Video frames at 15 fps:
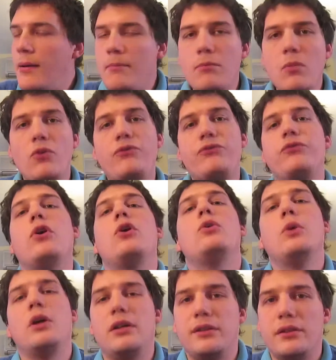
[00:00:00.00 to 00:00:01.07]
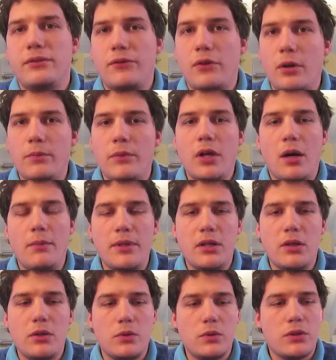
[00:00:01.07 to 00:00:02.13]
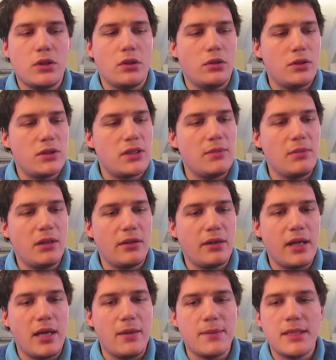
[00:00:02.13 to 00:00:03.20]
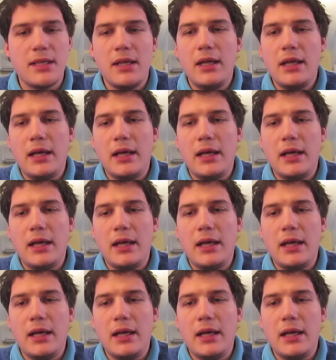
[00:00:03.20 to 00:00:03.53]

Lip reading: move forward from dominoes or similar games.